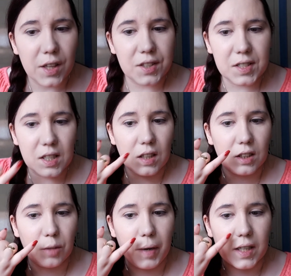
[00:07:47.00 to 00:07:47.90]
still a
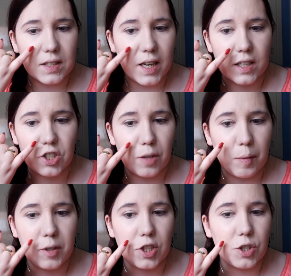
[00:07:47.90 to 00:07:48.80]
little bit of texture
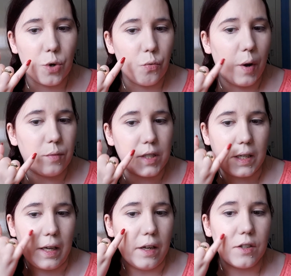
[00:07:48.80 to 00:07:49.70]
maybe just around
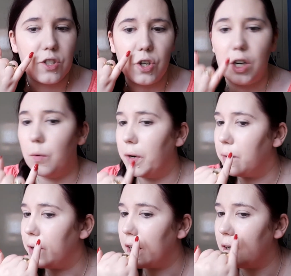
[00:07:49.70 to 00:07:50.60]
here, sort of where
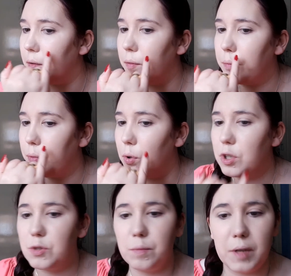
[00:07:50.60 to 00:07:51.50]
my
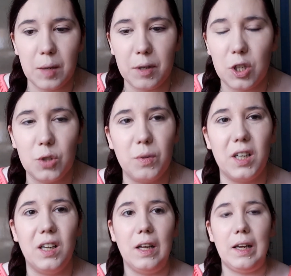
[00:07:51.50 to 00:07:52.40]
pores would be, but you know
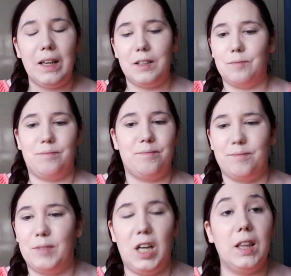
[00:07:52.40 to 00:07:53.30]
what,
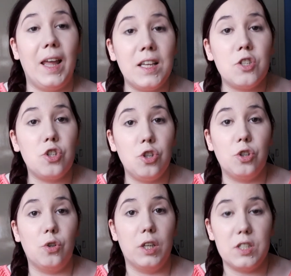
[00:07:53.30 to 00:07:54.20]
unless you're
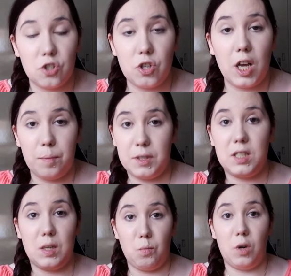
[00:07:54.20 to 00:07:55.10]
going straight up to
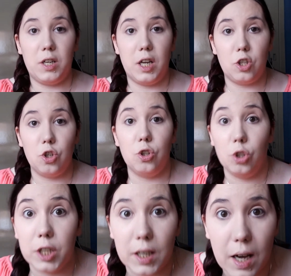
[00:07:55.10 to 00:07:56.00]
someone and you're
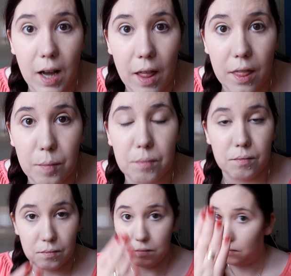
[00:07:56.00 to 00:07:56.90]
looking at them
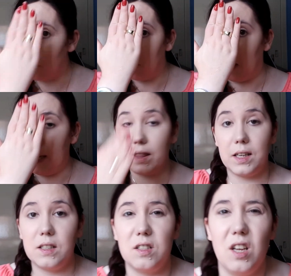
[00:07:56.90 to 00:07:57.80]
like
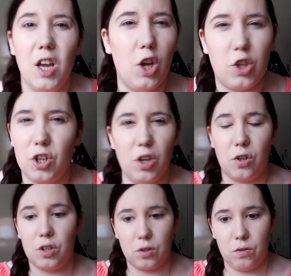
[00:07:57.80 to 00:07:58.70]
this, you're not
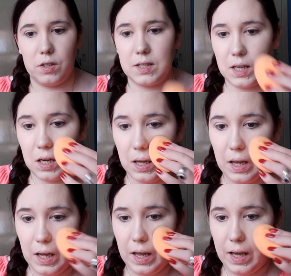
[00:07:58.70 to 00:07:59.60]
going to notice that.
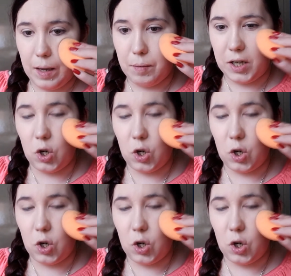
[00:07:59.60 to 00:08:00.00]
And